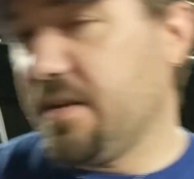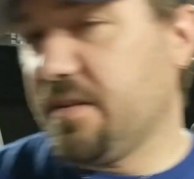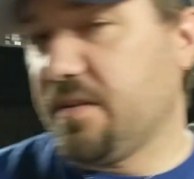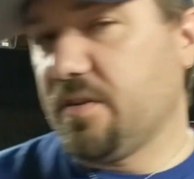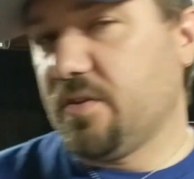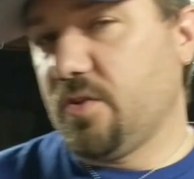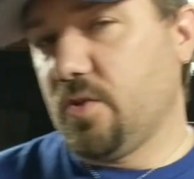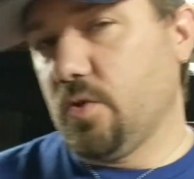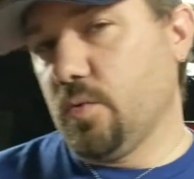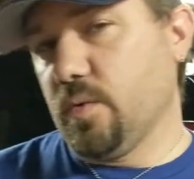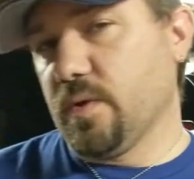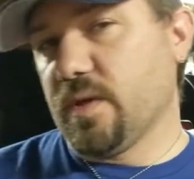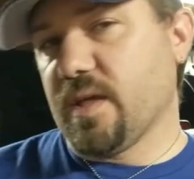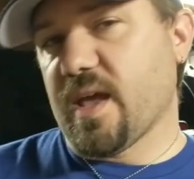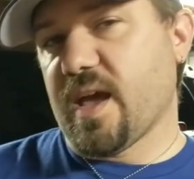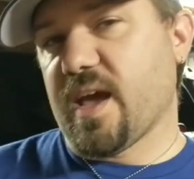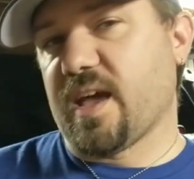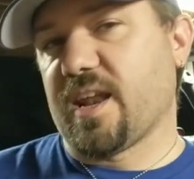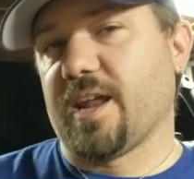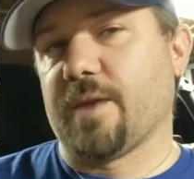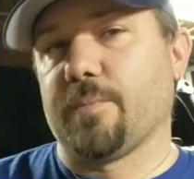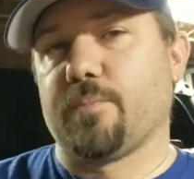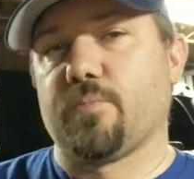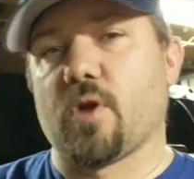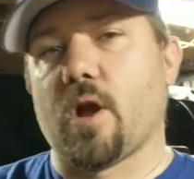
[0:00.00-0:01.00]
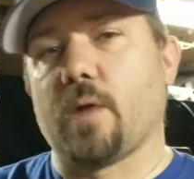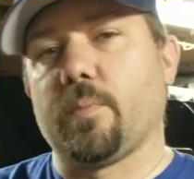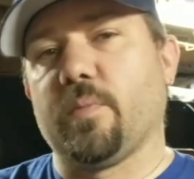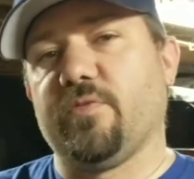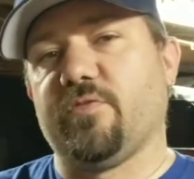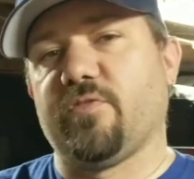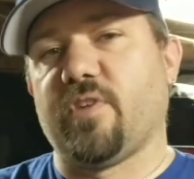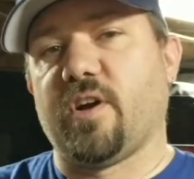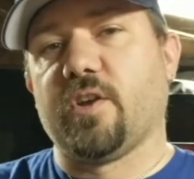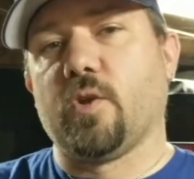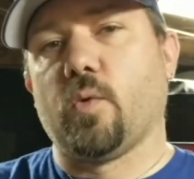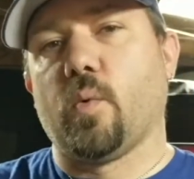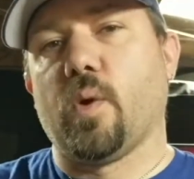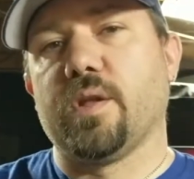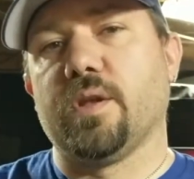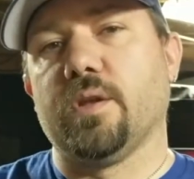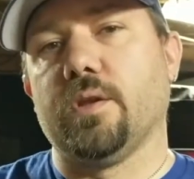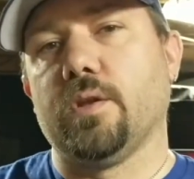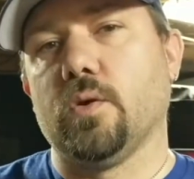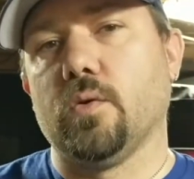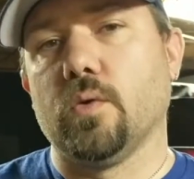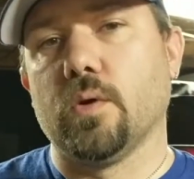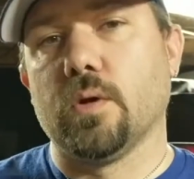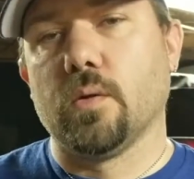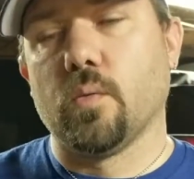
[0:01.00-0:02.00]
to do again, I'd probably find a way to
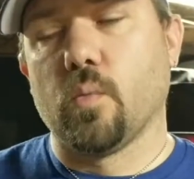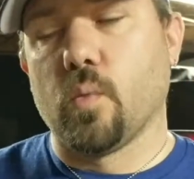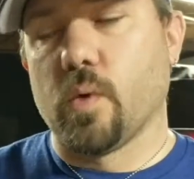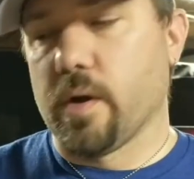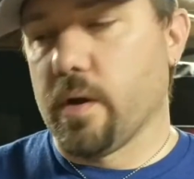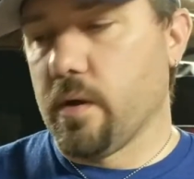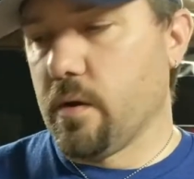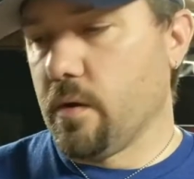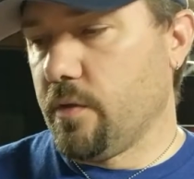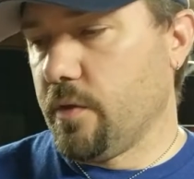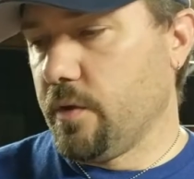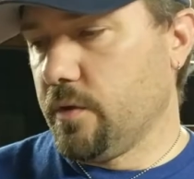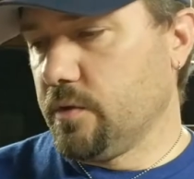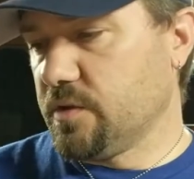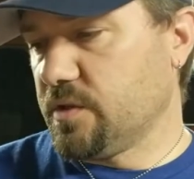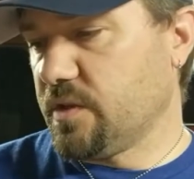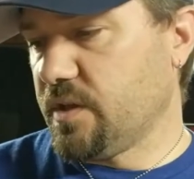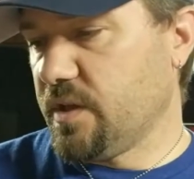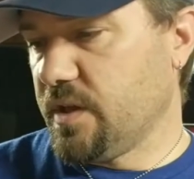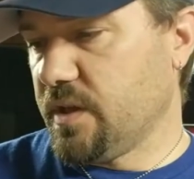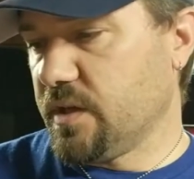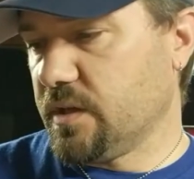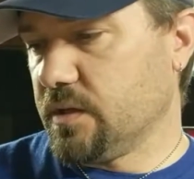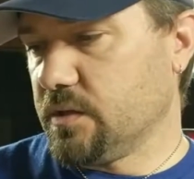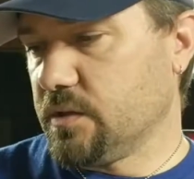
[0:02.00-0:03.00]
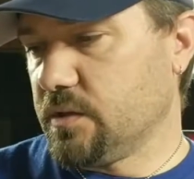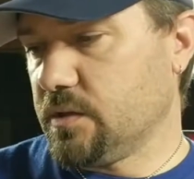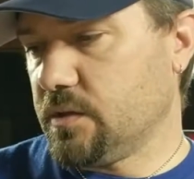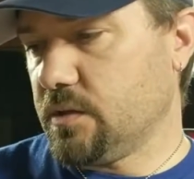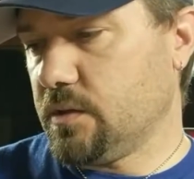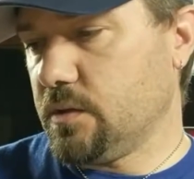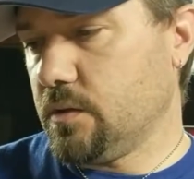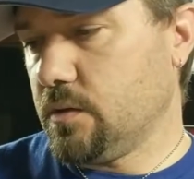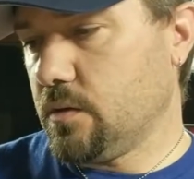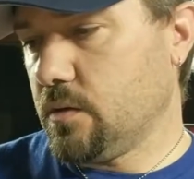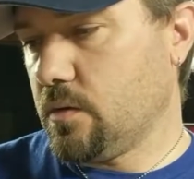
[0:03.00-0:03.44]
do it where those things